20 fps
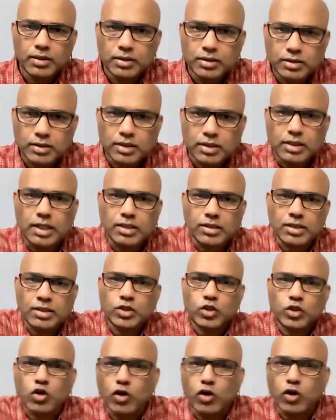so
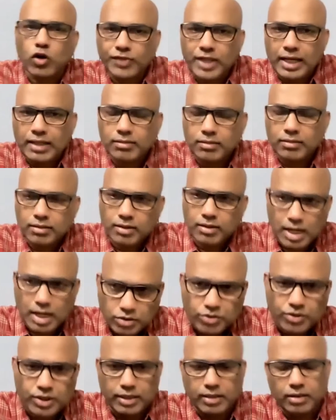citizens of that
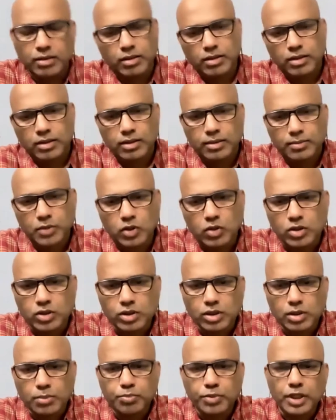country,
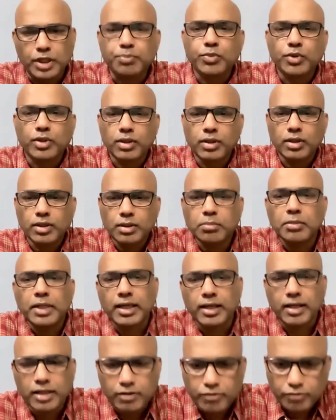because we
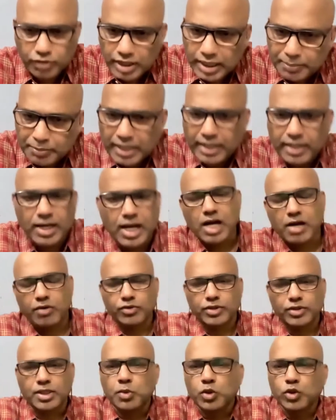may have,
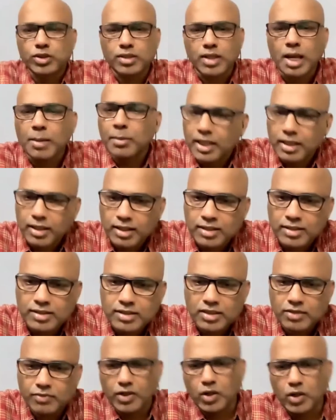some
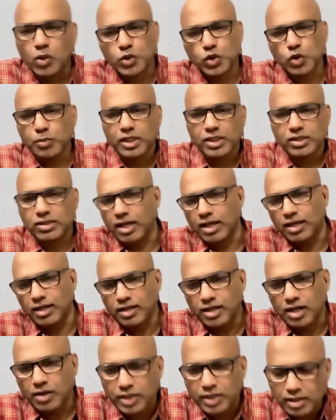Americans will also be staying
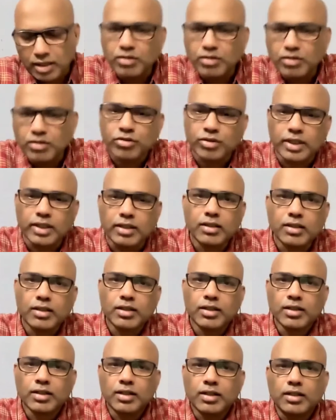in our country.
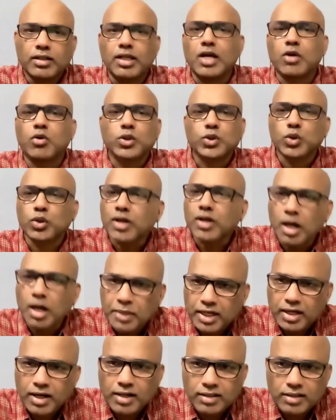They are also
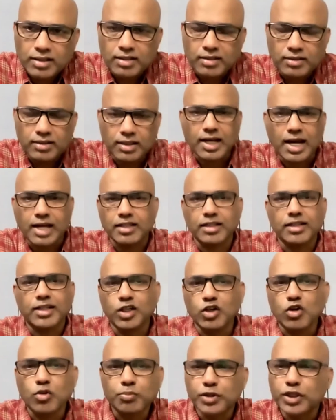coming under the
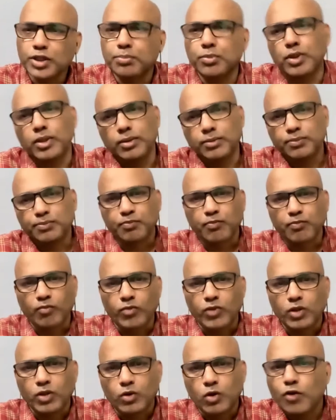category of people
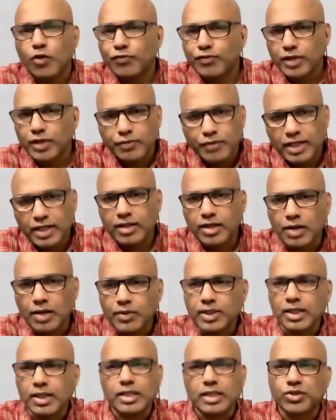of living in
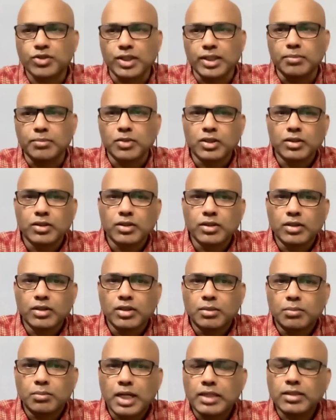our country.
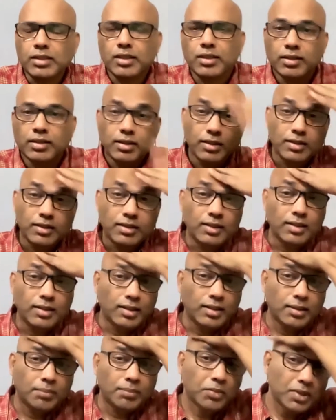But
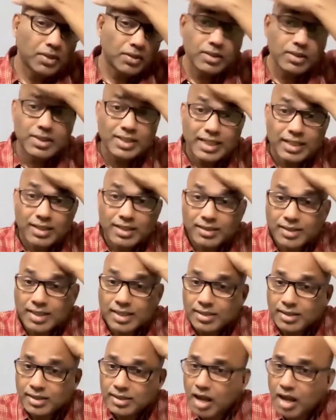the
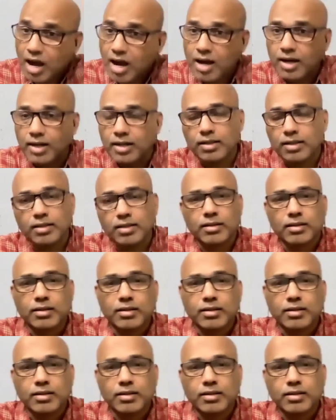citizens are